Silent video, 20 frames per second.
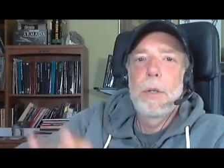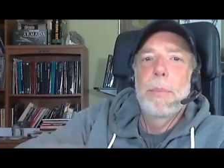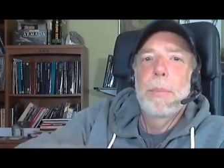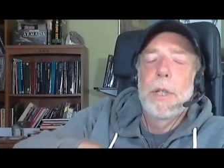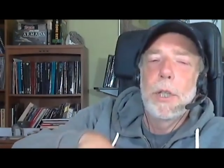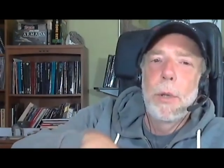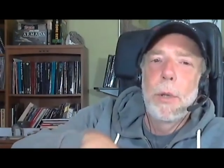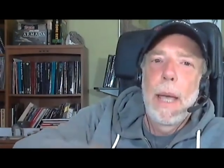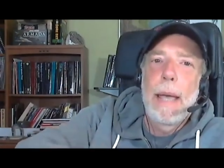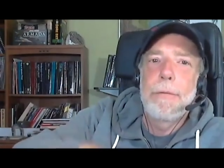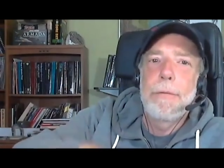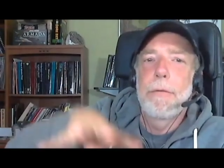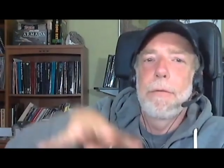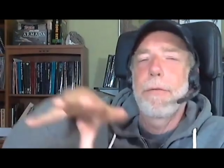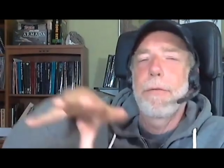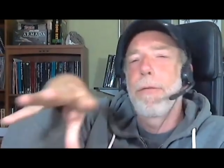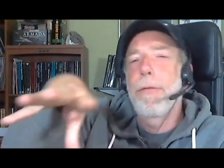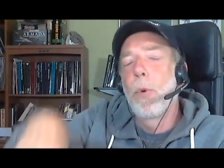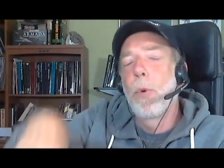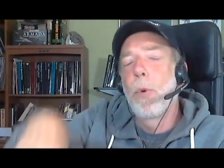But you haven't.
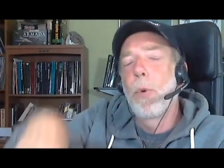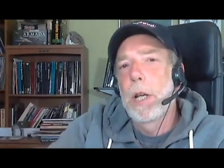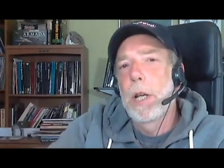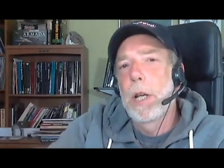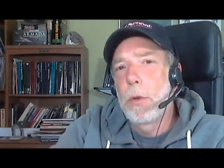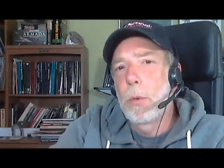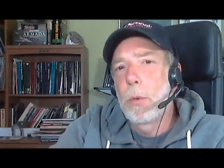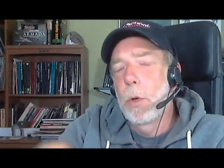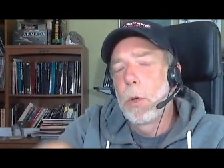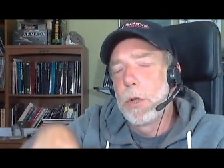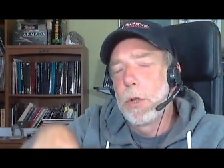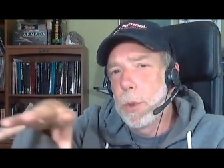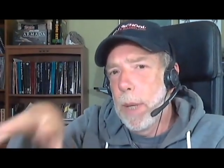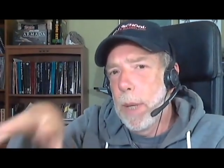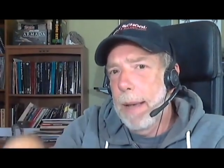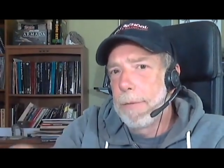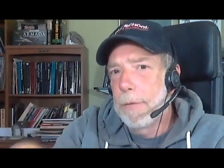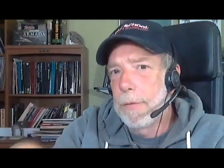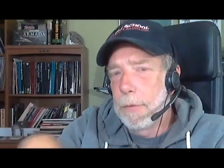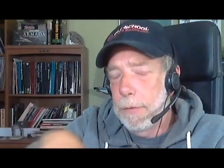For in other words, you
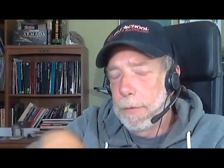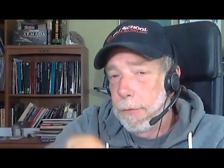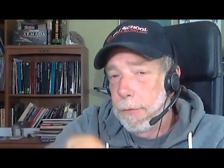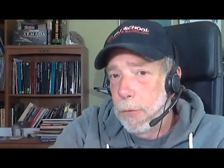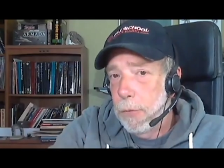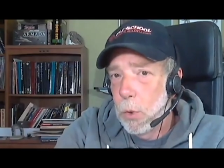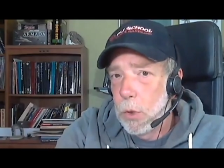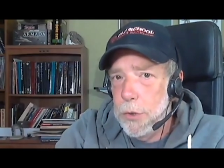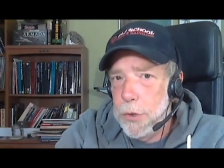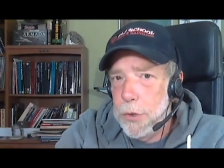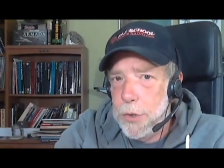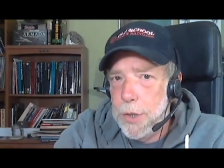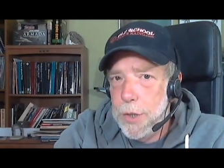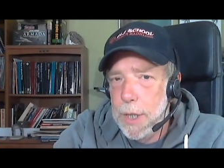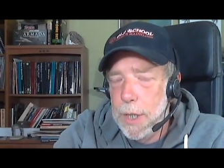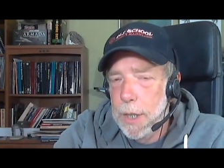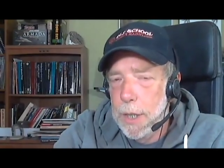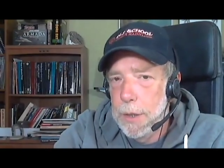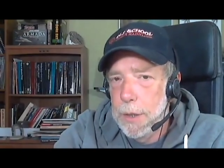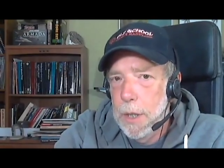haven't forced
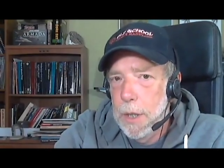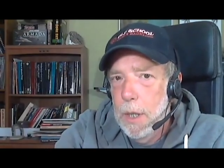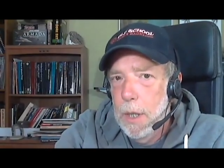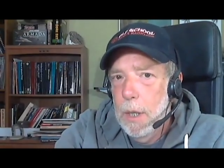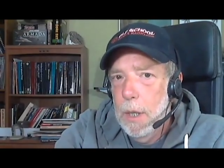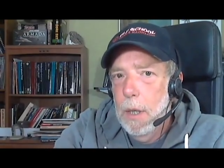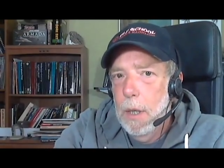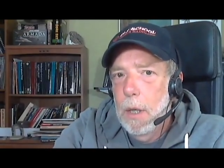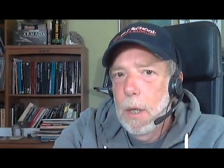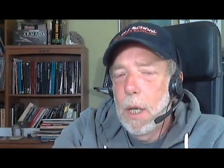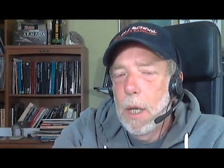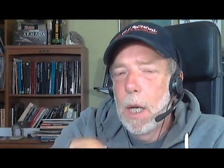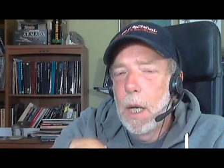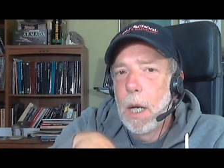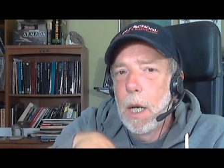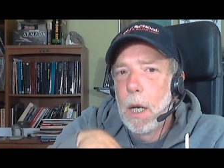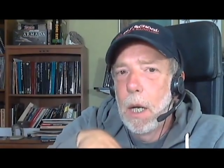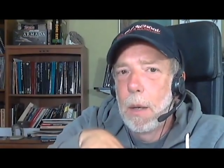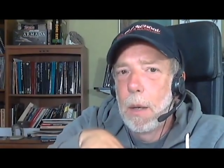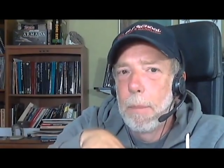it.
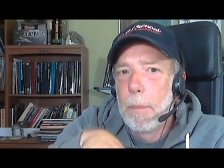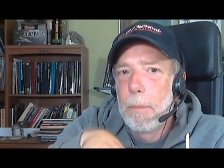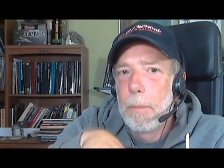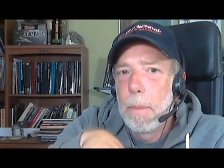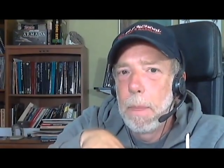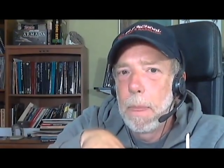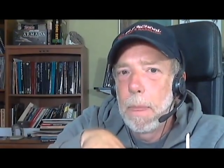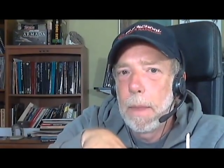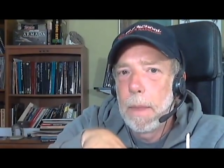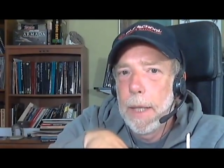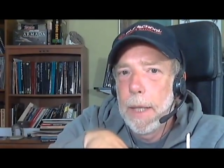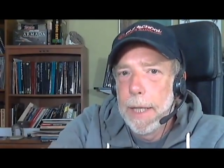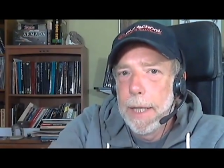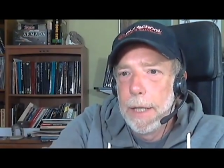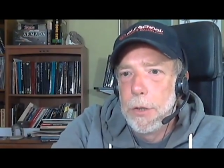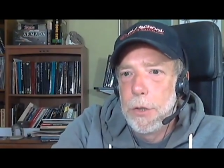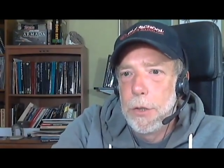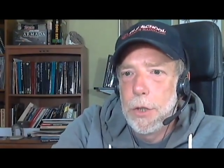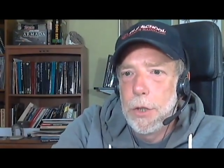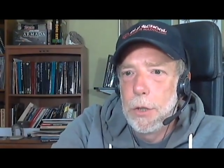Um,
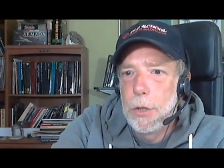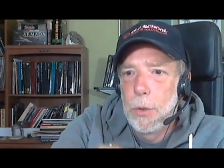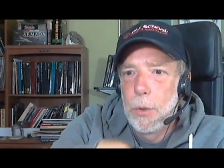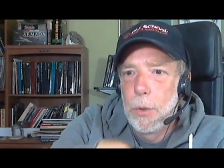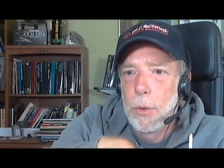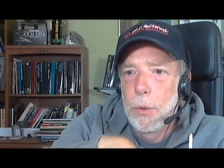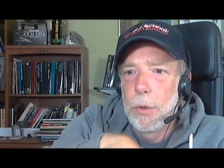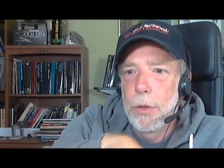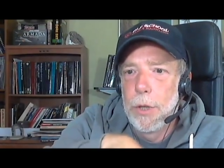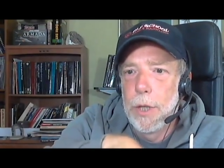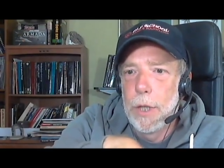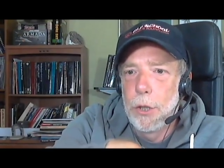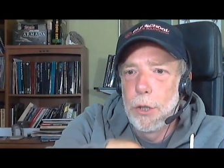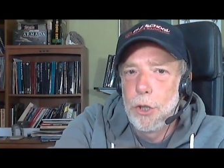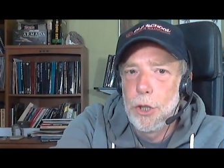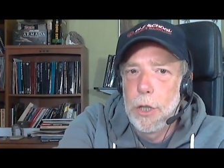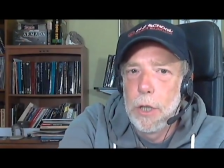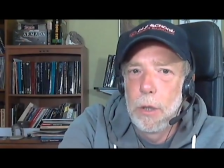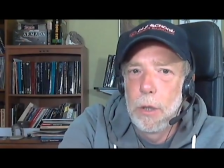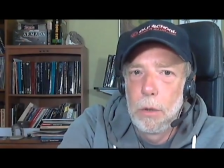into the
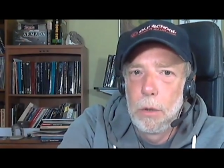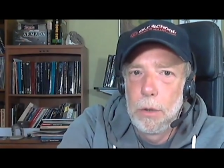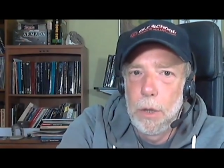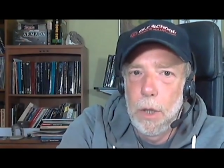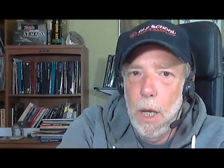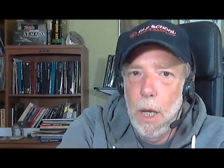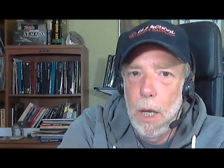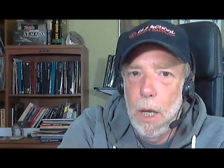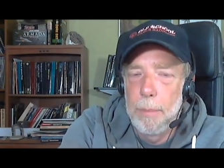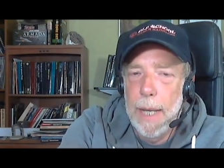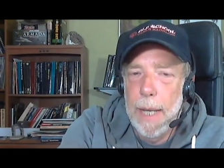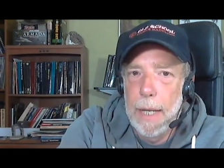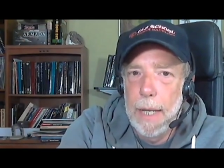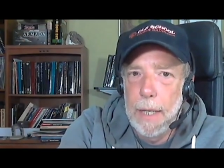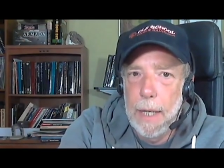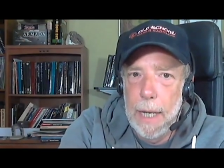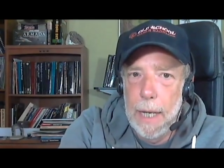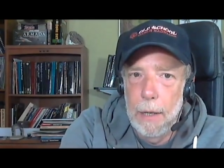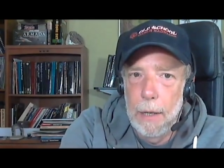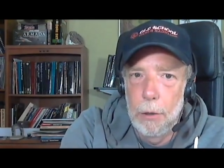shield combat
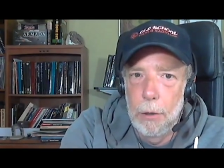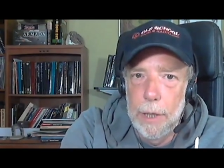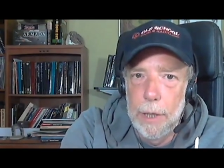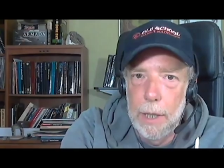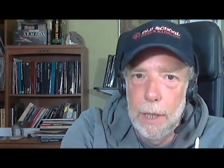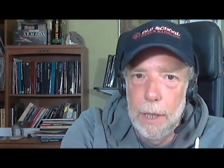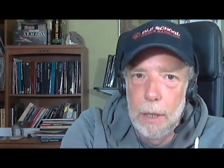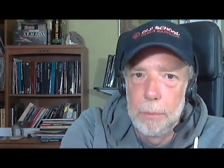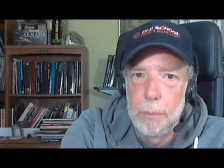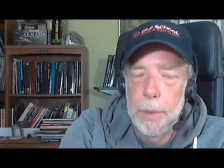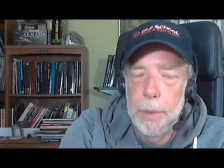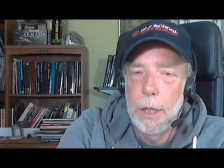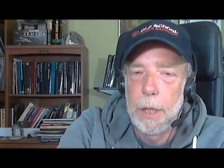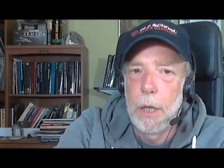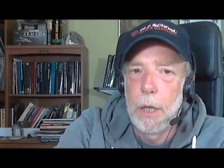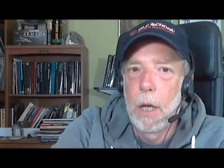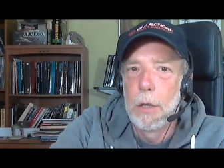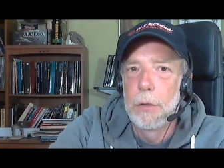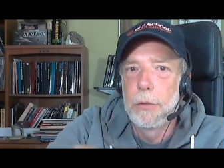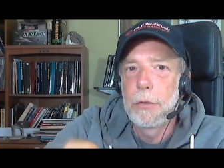area
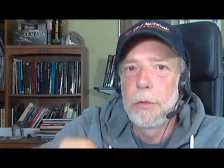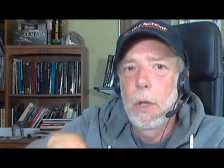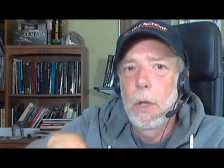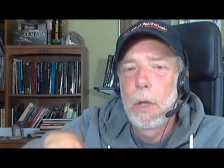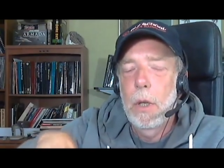because